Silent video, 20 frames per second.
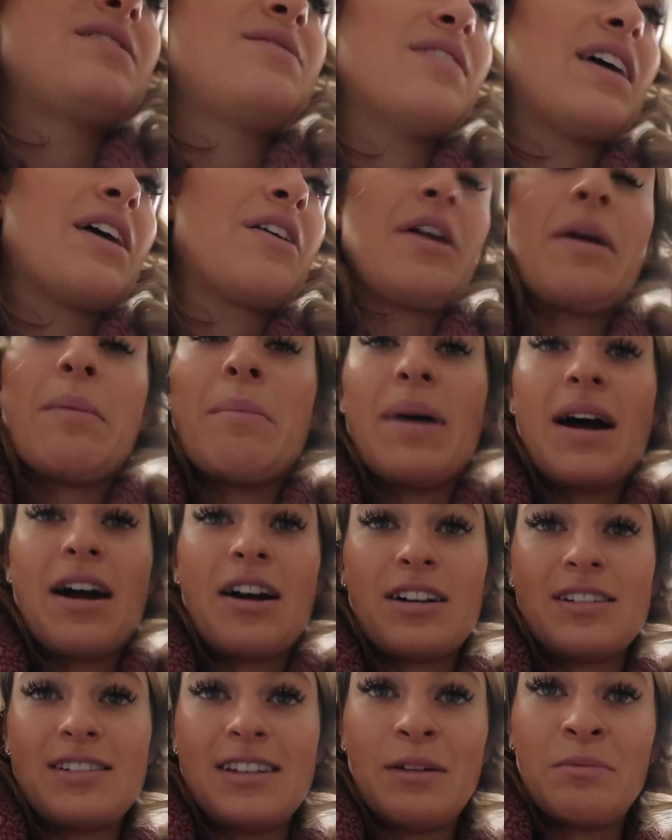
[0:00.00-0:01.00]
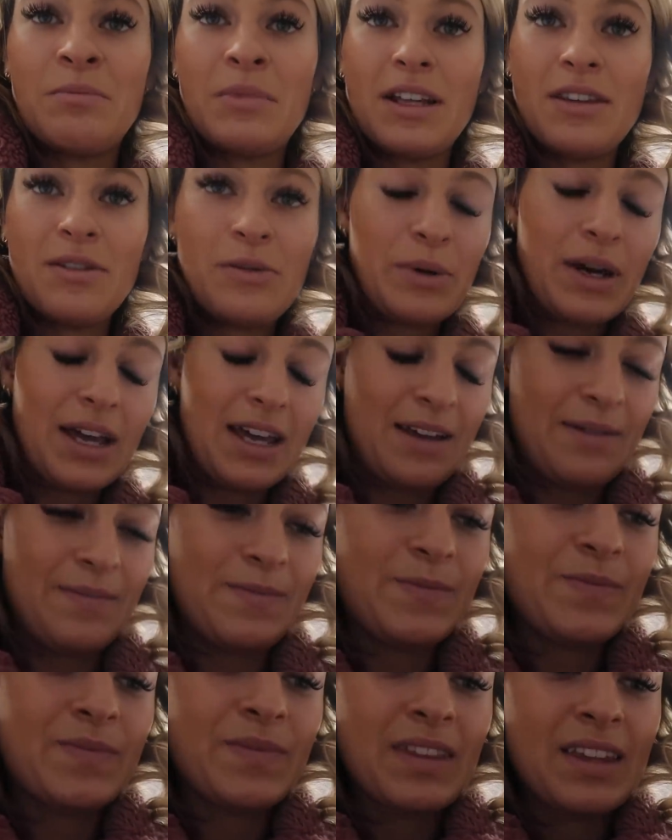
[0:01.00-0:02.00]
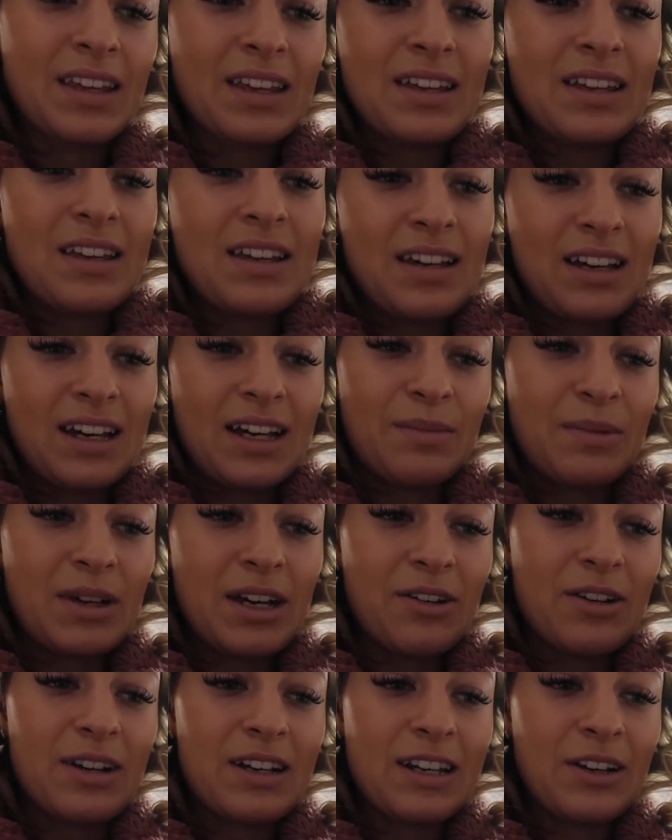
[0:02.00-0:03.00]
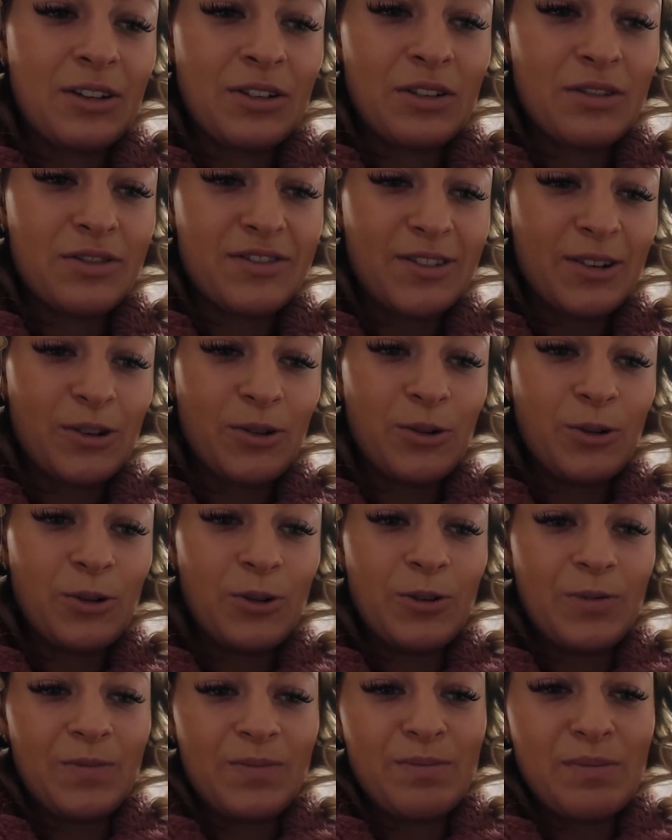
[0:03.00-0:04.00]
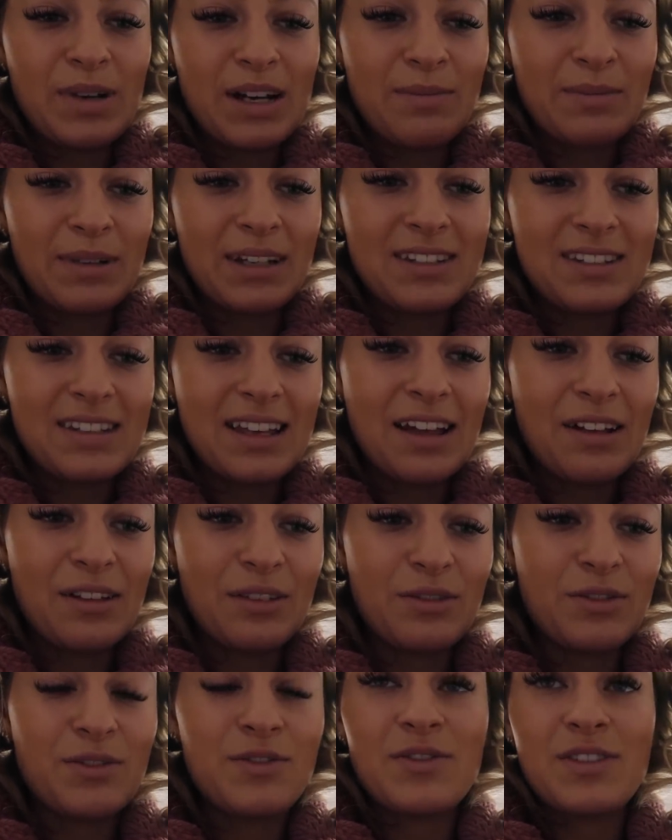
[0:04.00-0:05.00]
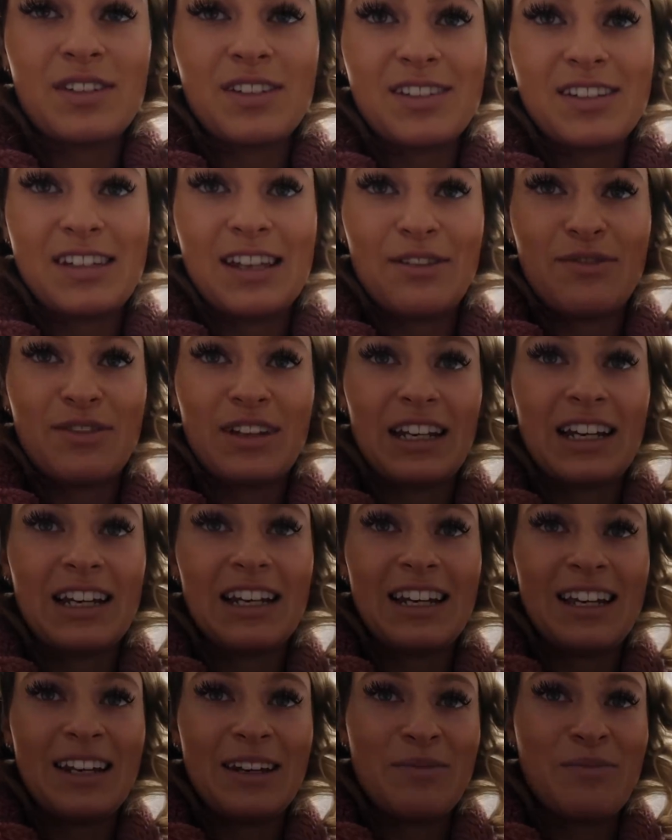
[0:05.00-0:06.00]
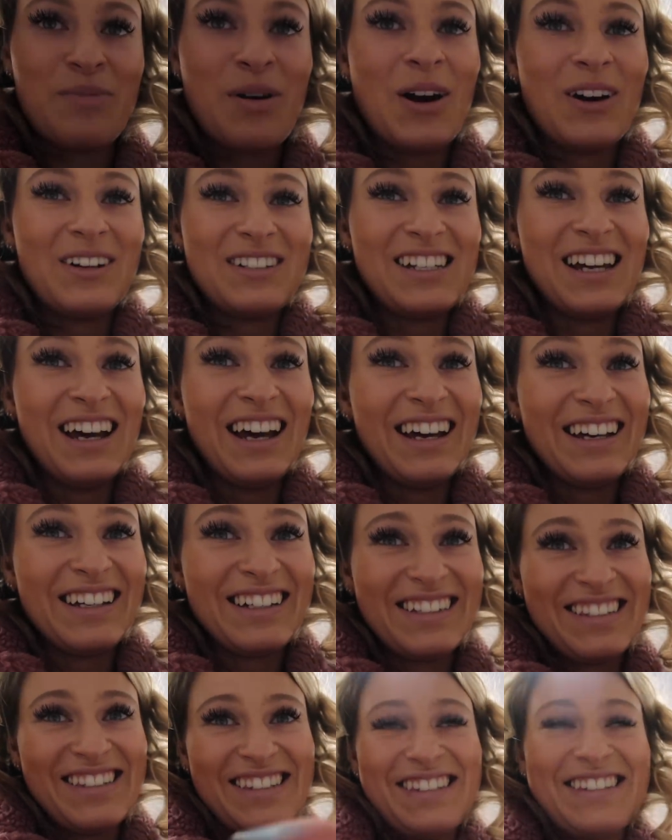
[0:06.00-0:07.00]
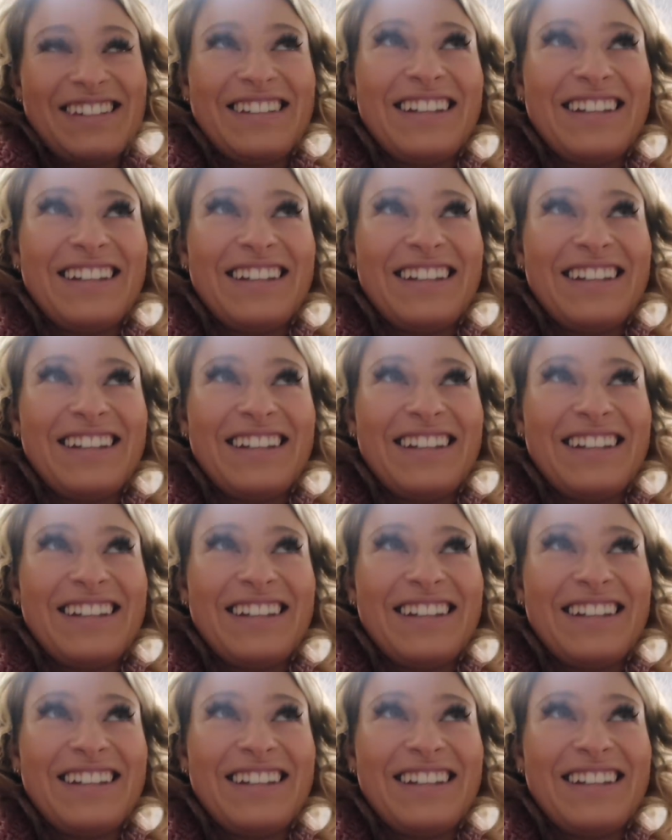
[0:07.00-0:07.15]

is very embarrassing, by the way. I'm currently on the floor by myself sniffing cleaning products.